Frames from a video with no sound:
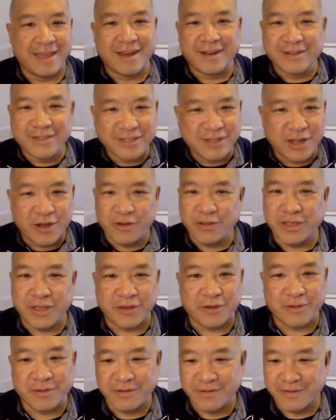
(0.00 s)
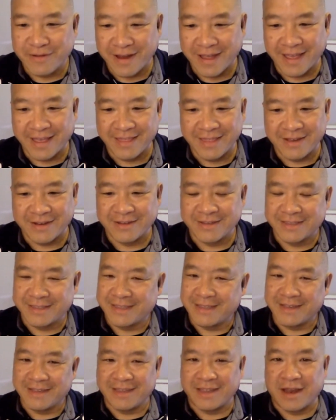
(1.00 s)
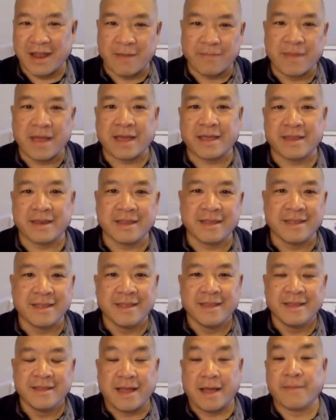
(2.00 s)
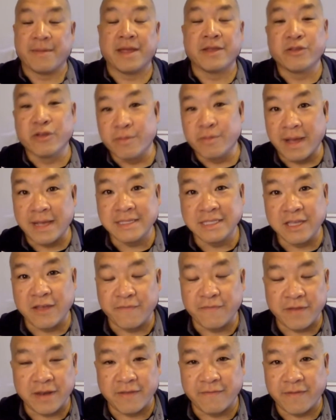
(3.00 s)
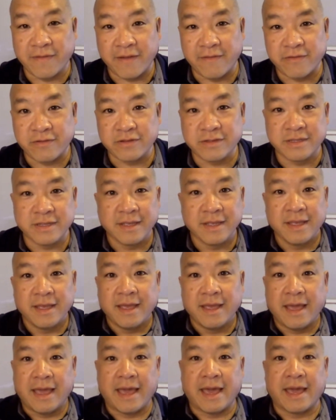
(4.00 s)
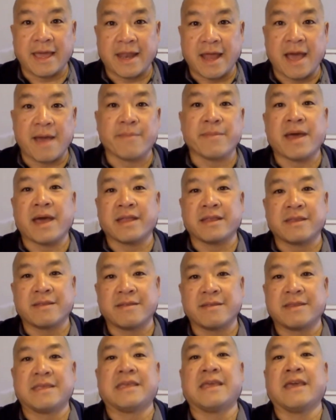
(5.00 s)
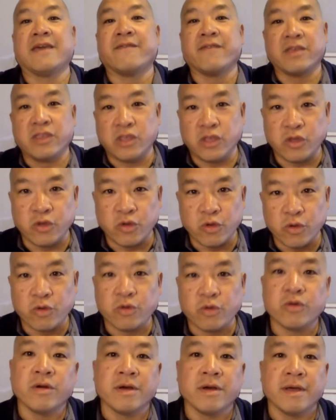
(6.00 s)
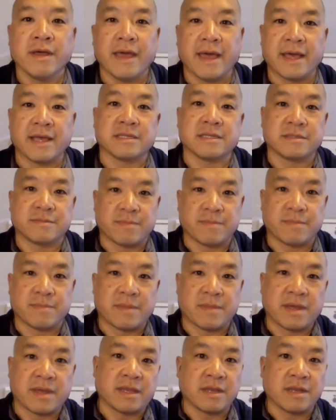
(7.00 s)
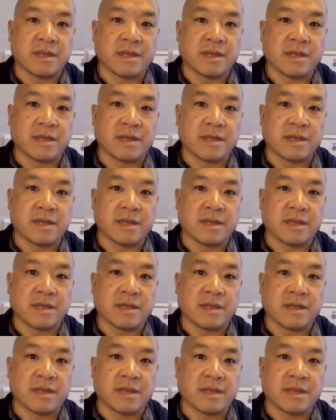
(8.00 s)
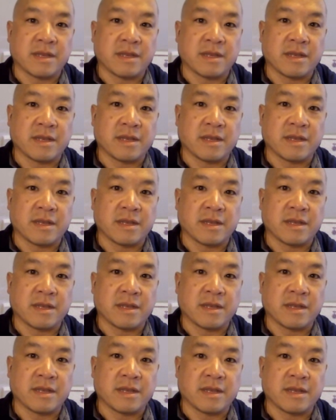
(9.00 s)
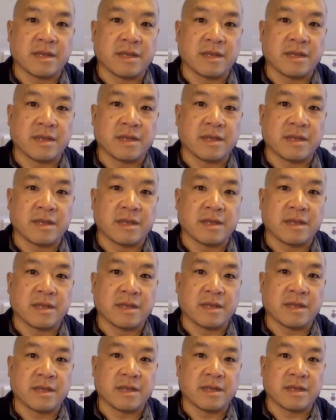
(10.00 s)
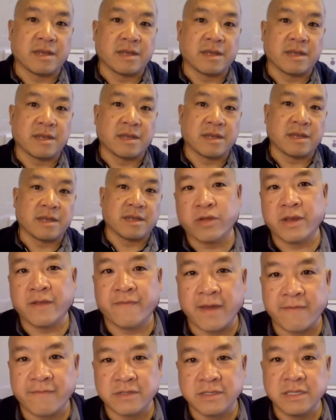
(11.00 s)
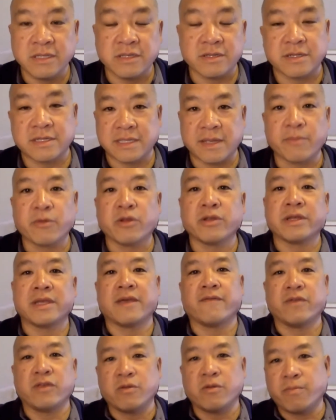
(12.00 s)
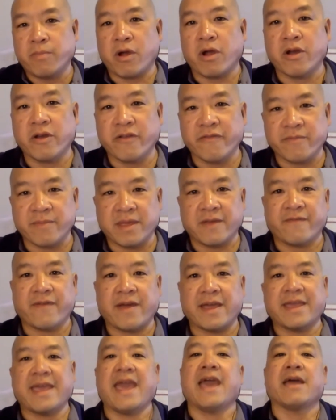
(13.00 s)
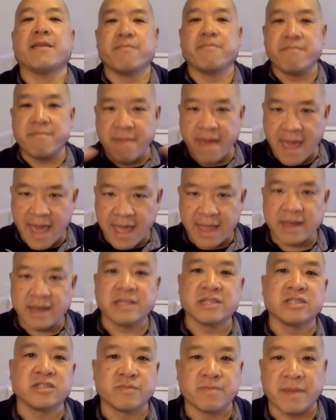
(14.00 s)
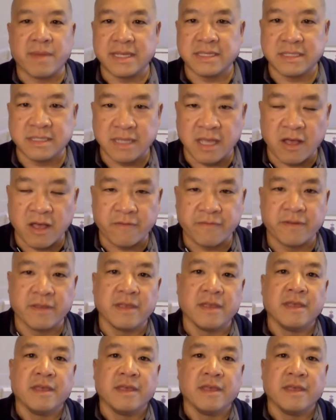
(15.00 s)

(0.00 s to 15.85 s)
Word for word: there's no you right there's the, you know i'm not gonna i'm not doing myself any favors and i'm not giving you as my number two, right? As the other person in my life, I'm not doing you any favors either because I'm only giving you part of me. If I can't manage myself